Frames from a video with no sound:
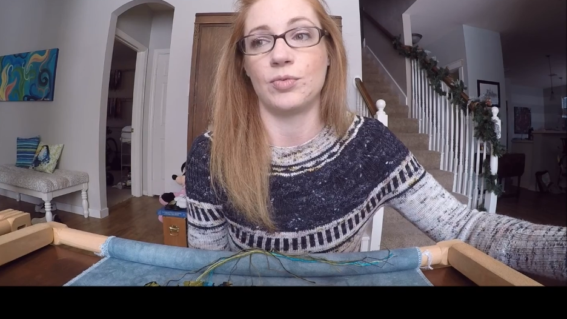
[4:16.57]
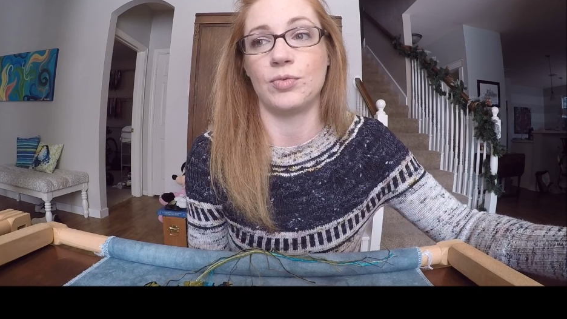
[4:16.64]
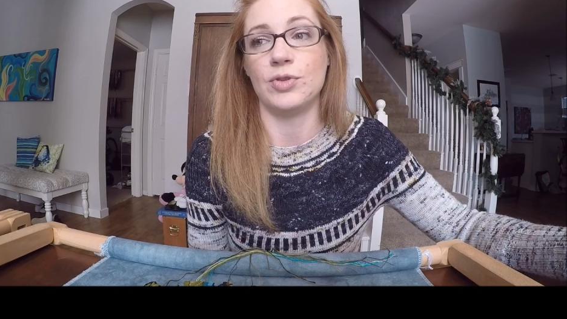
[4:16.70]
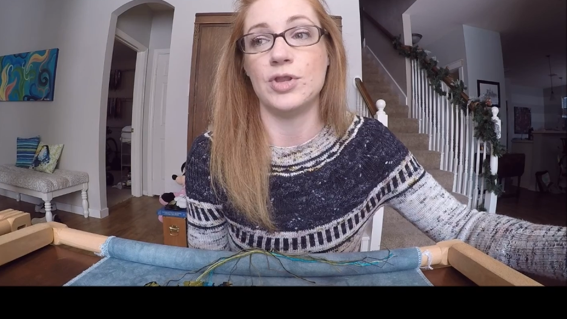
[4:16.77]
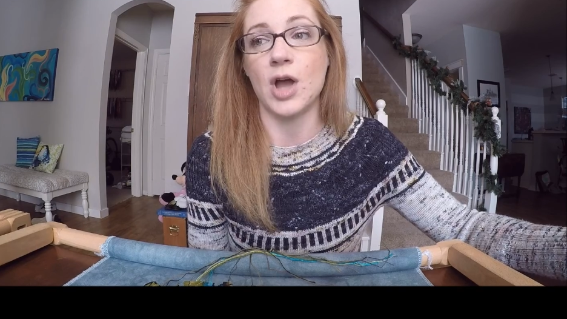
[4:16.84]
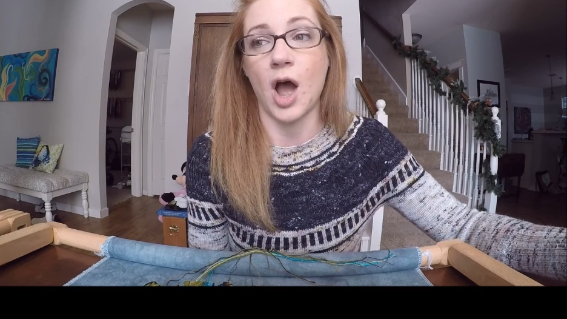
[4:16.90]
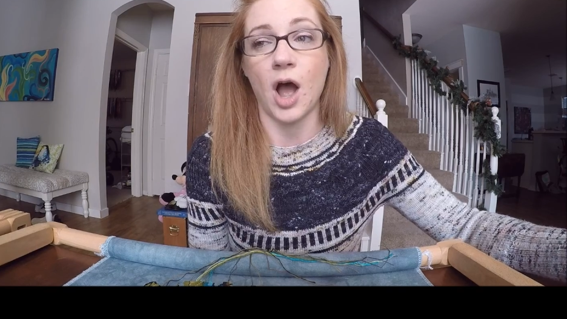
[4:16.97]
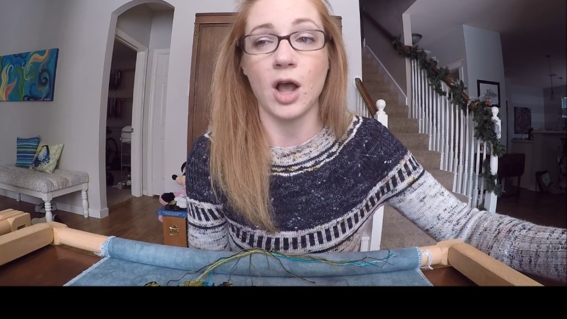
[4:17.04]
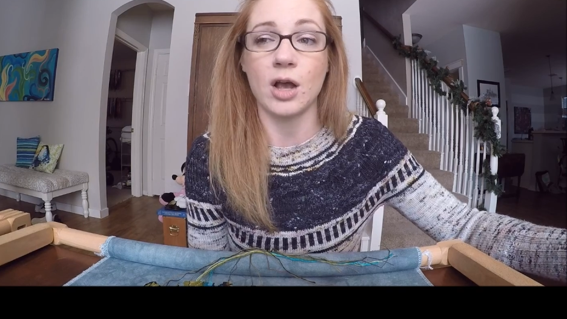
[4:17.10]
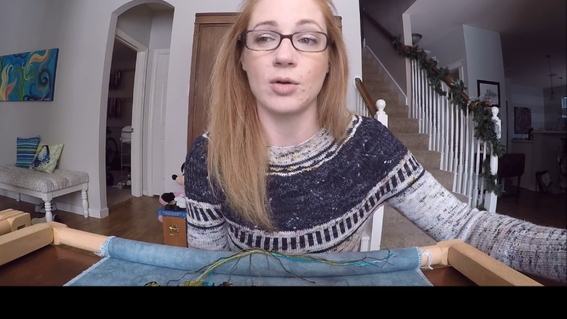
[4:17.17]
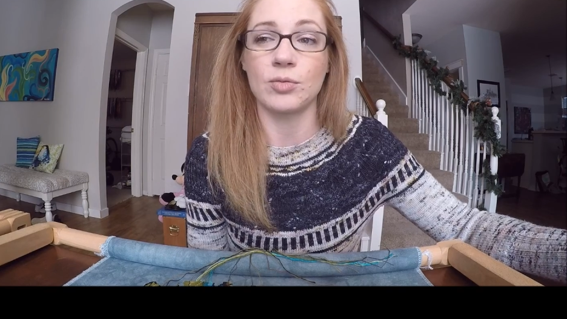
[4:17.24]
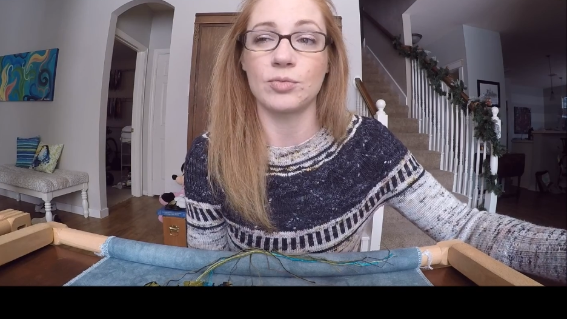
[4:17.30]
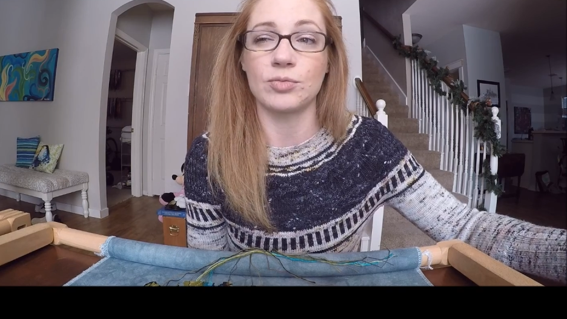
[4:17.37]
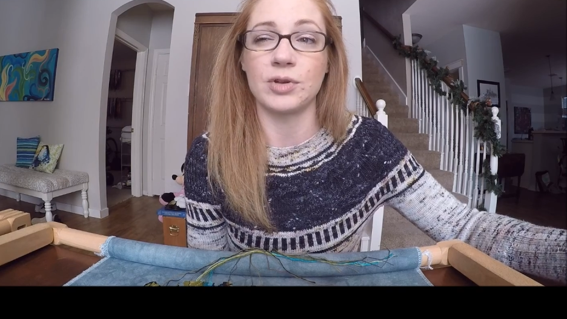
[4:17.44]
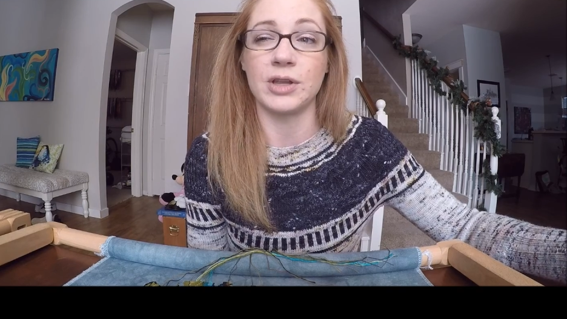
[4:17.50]
not
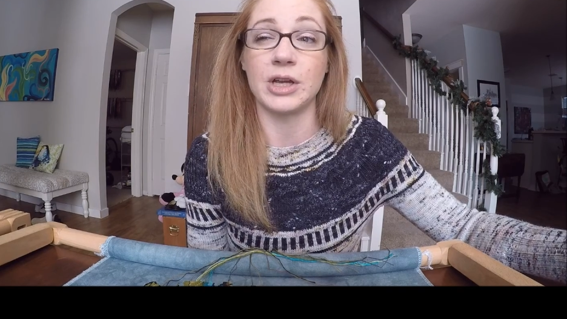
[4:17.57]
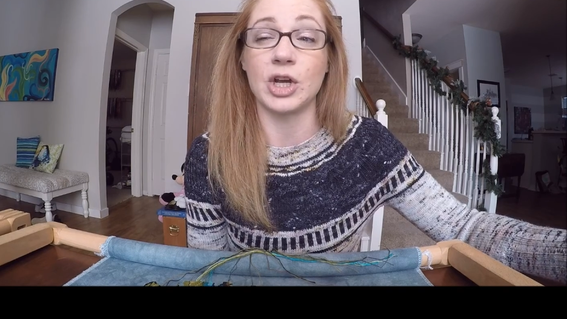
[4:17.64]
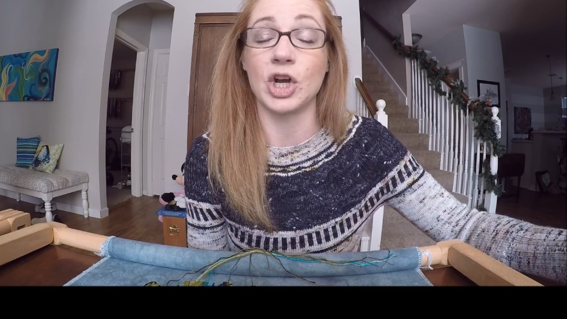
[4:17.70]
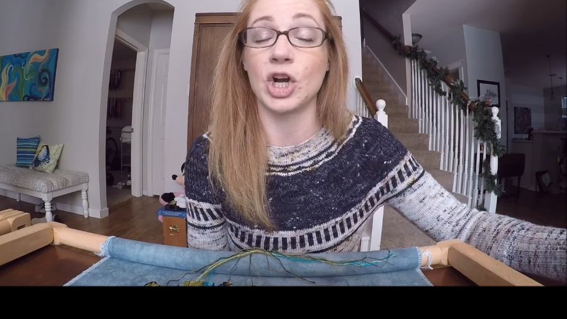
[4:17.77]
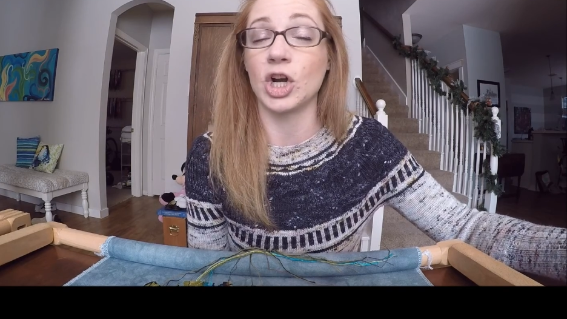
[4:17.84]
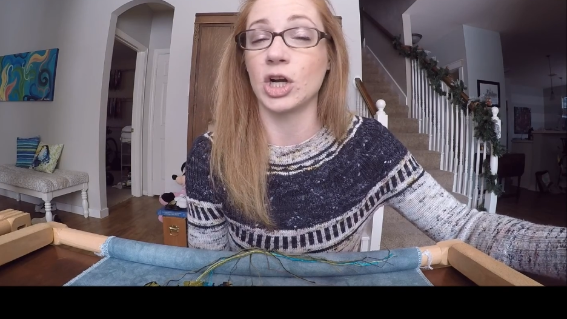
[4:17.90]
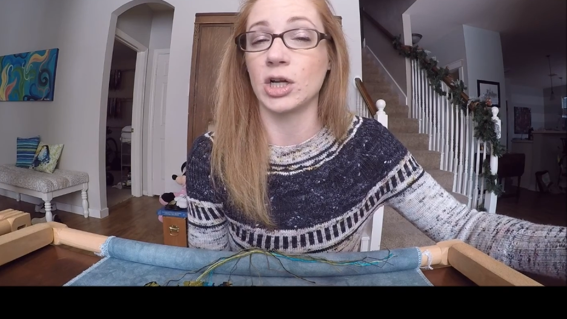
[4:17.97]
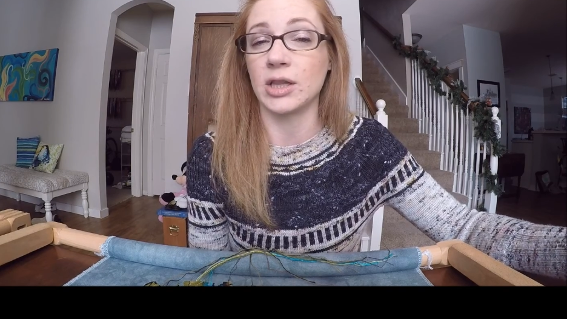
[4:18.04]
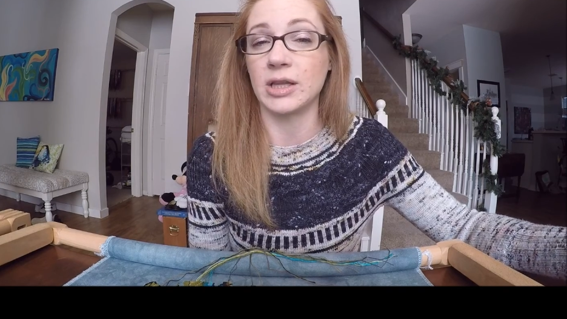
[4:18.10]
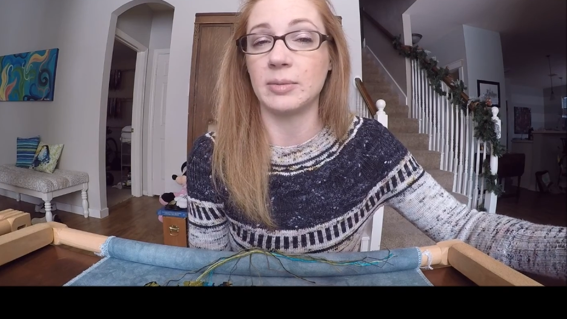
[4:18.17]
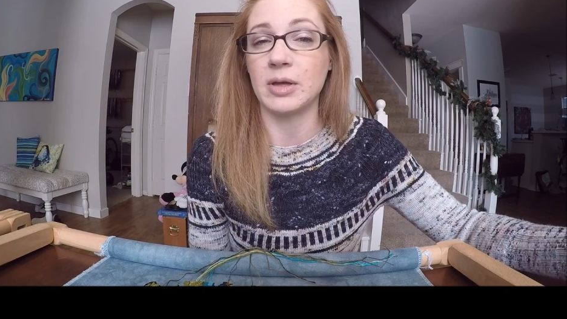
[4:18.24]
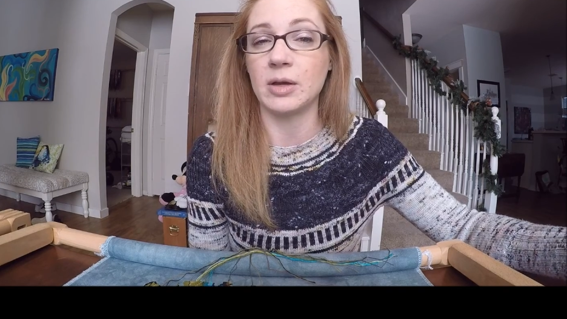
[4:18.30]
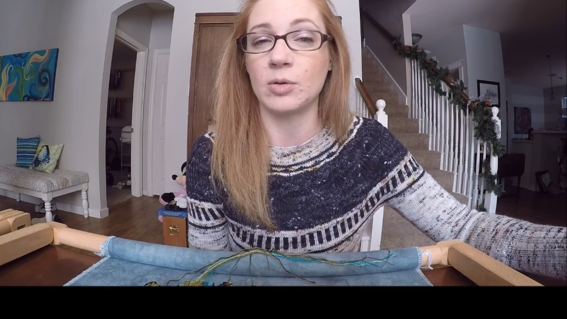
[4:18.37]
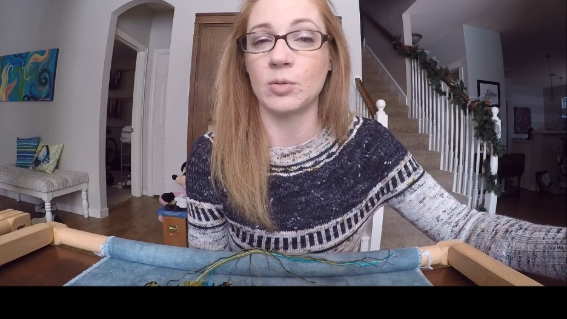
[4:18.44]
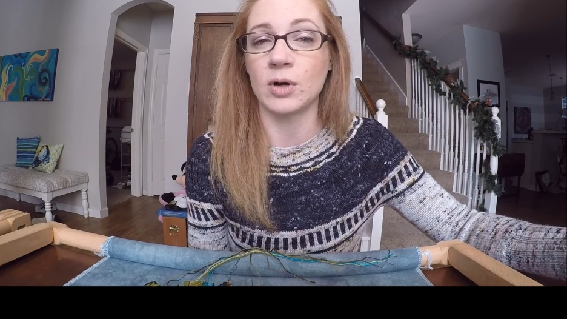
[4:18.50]
really currently
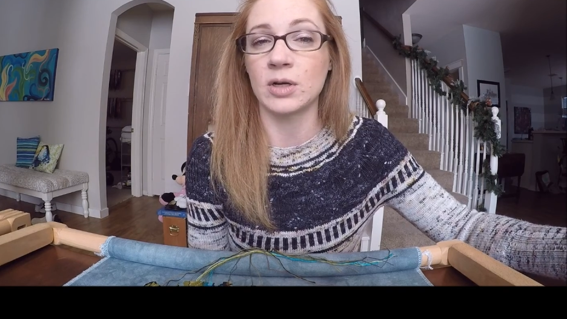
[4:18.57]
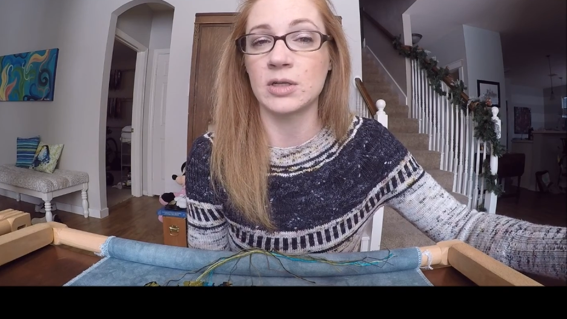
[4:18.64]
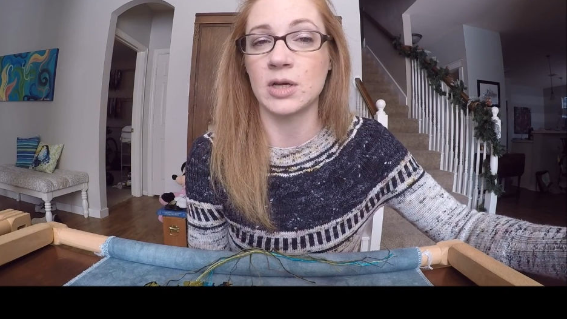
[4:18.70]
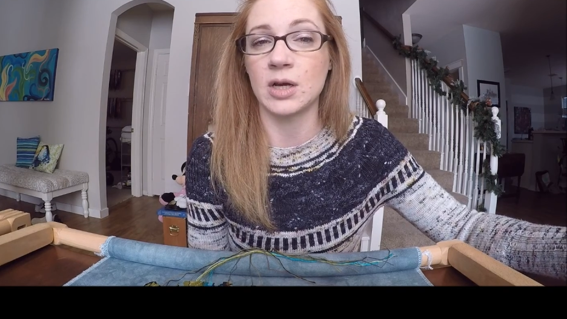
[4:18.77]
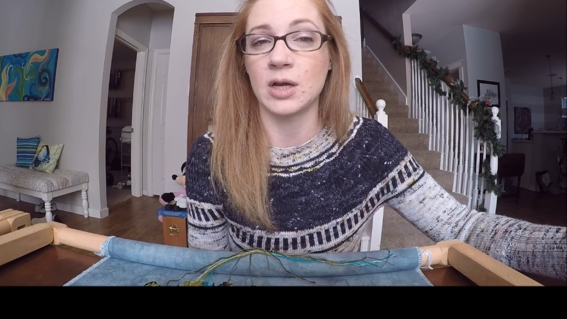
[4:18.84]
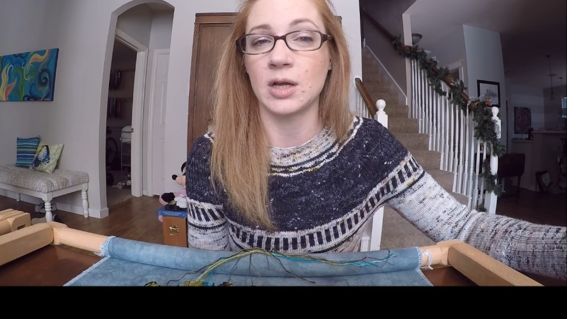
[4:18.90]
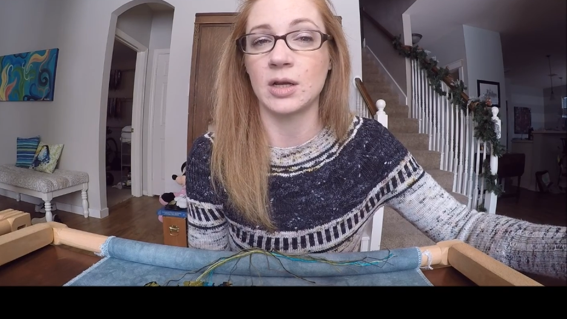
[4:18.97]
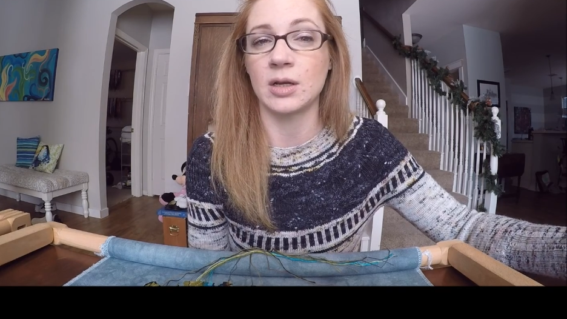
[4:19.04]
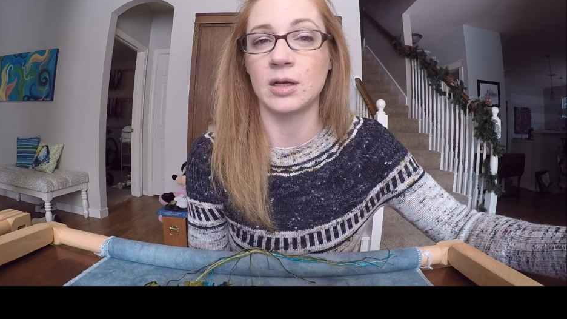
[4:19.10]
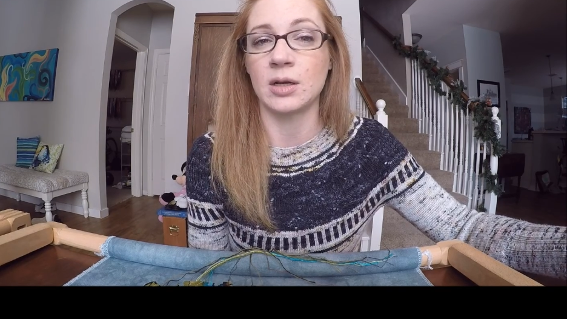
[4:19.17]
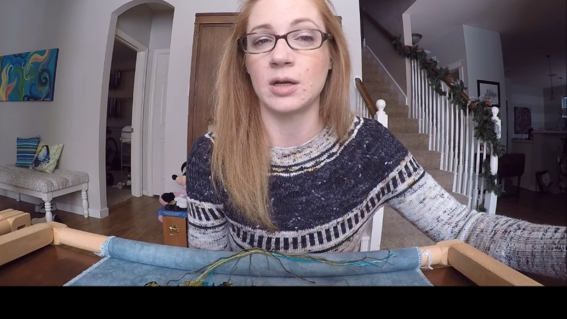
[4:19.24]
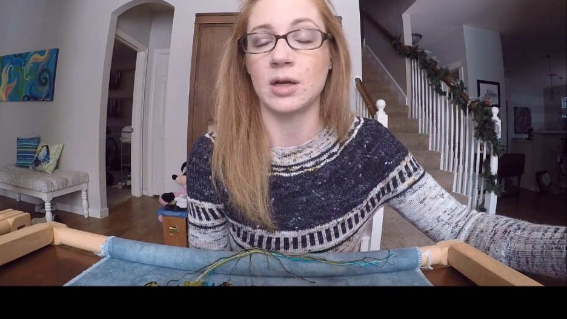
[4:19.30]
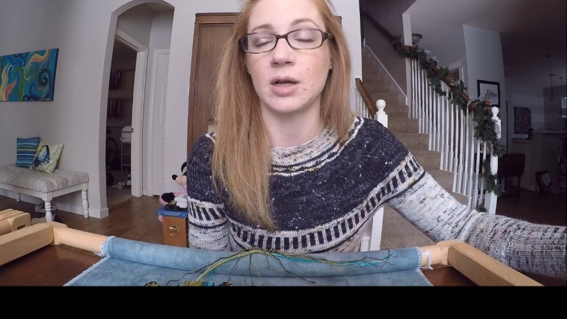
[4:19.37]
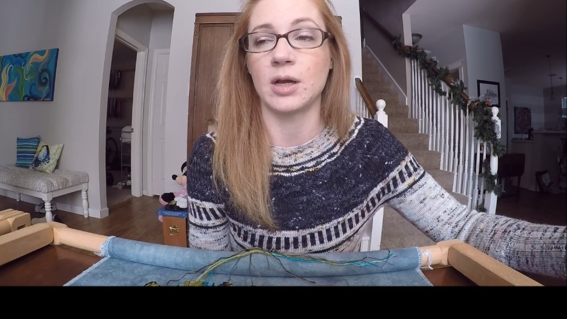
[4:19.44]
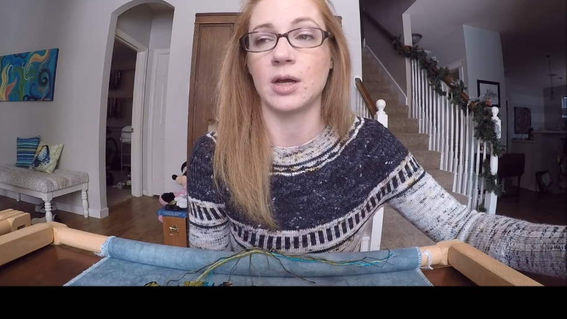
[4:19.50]
being worked on.